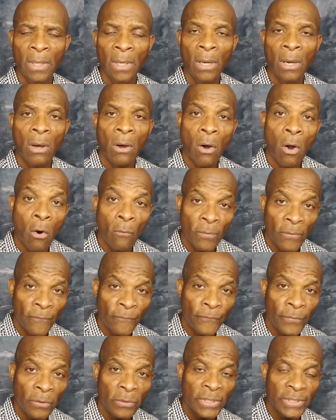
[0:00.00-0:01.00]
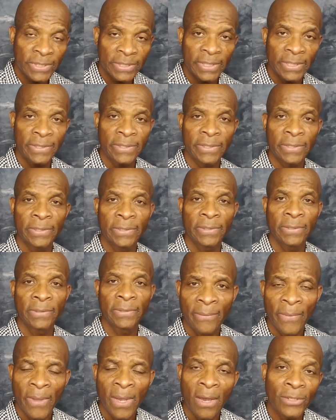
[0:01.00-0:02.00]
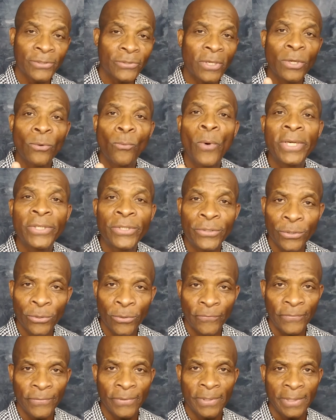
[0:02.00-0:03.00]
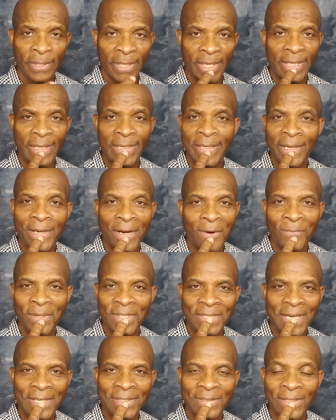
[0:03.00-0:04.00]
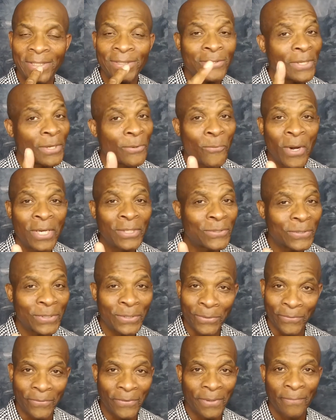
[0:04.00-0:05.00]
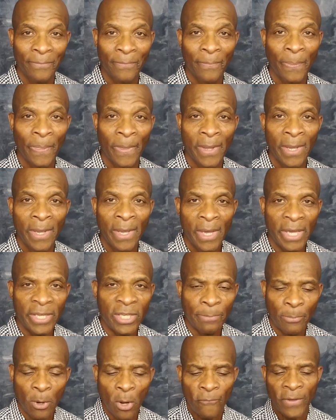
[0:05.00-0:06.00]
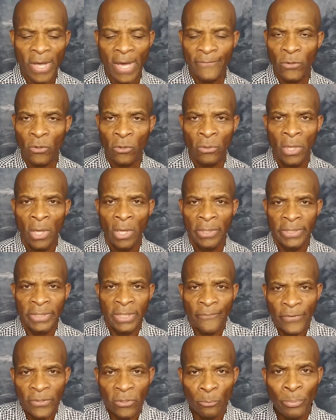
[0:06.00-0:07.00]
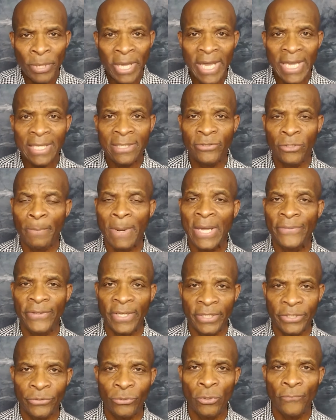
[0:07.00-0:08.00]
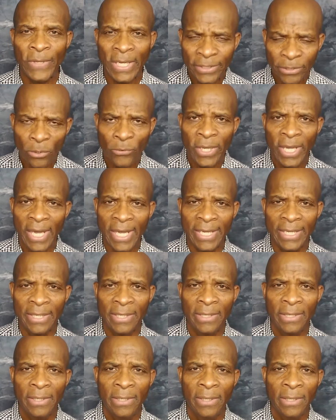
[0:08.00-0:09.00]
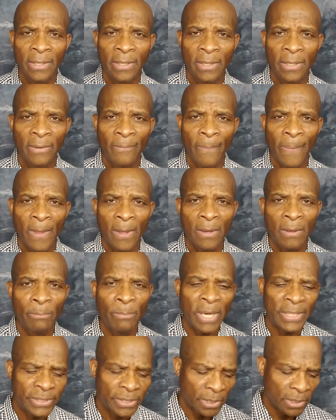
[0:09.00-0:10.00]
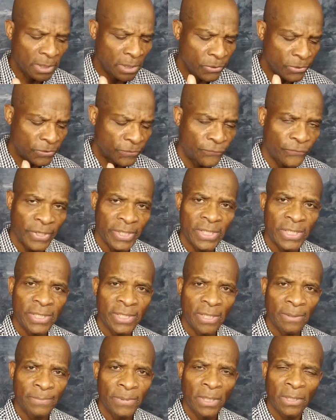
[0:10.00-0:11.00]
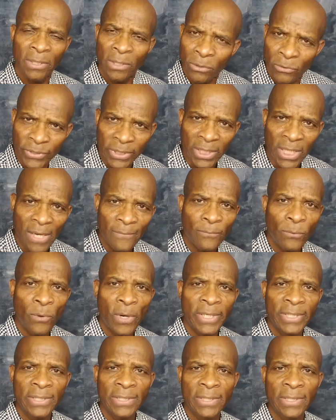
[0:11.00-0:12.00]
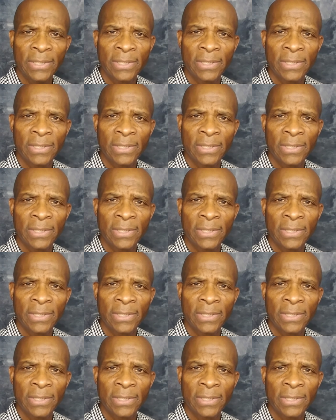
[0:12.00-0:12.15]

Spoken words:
over foolishness. There's only one truth in any conversation. There's only one truth. And you both have your different opinions about that truth. That's okay. But to lose friendship, to lose loved ones